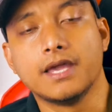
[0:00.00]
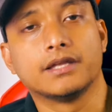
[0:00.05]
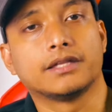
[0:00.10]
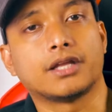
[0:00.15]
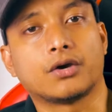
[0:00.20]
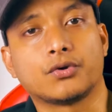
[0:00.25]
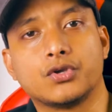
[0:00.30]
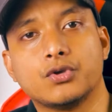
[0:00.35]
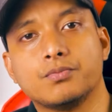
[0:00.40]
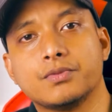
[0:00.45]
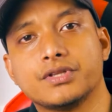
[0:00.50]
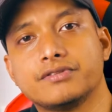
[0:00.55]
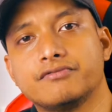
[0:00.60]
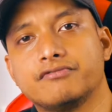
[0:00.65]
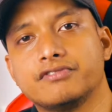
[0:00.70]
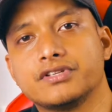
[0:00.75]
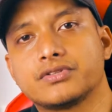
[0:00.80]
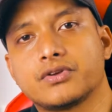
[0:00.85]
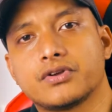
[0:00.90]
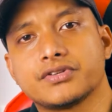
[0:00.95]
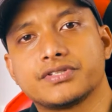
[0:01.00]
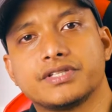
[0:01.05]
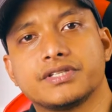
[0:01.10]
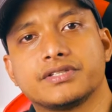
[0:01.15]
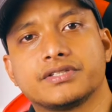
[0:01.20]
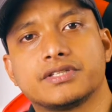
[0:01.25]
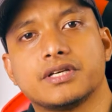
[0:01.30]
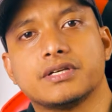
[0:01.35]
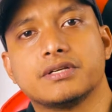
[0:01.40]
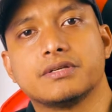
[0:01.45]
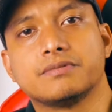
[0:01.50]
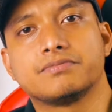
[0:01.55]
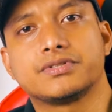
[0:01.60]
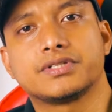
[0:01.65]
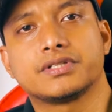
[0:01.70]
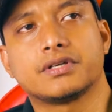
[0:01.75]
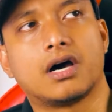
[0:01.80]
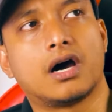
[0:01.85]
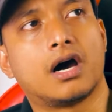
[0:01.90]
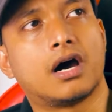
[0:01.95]
Now, human resource
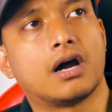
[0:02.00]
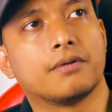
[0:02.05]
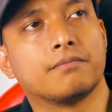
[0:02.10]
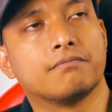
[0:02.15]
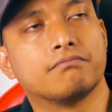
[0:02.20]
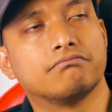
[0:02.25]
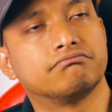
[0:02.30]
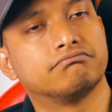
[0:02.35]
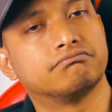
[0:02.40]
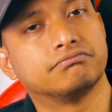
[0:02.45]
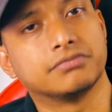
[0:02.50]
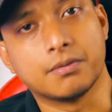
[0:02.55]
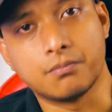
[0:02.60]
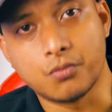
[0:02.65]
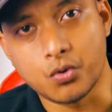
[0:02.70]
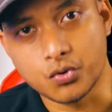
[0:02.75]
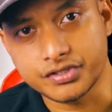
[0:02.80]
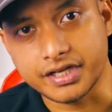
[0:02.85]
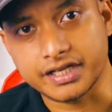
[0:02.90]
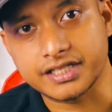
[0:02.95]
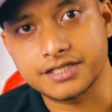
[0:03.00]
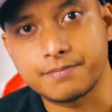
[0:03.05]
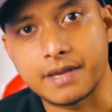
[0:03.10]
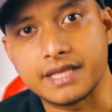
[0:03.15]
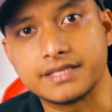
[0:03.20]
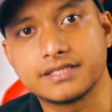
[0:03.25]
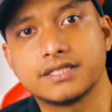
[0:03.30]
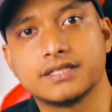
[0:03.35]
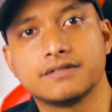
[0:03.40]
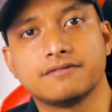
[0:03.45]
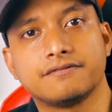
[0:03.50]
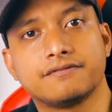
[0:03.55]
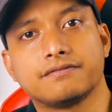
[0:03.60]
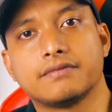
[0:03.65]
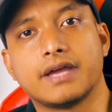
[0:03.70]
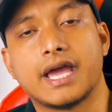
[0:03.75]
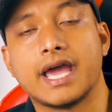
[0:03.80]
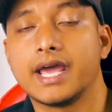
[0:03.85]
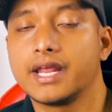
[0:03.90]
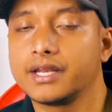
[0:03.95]
systems are the most expensive
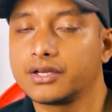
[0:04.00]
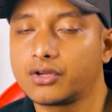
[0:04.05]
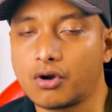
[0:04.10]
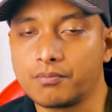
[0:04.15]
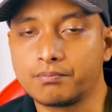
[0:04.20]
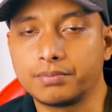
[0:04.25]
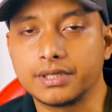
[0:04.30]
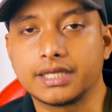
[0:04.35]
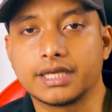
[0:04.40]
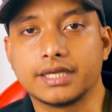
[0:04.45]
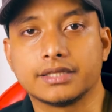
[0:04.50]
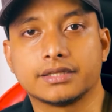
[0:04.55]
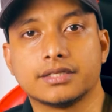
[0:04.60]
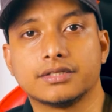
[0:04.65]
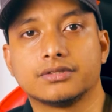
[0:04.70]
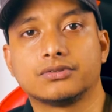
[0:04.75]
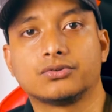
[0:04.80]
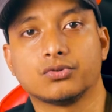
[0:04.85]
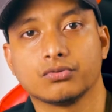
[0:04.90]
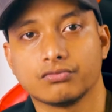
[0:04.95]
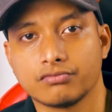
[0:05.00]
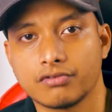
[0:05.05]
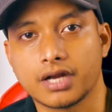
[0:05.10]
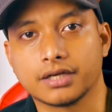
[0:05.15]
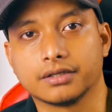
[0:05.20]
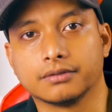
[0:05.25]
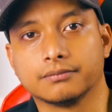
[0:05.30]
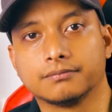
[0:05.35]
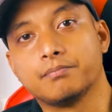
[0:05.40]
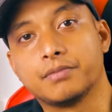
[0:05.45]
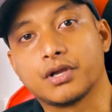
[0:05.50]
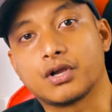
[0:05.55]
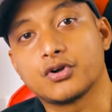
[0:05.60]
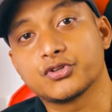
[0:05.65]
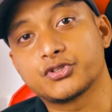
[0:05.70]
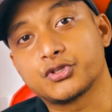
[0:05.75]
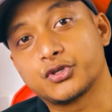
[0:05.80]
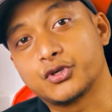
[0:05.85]
and complicated to run because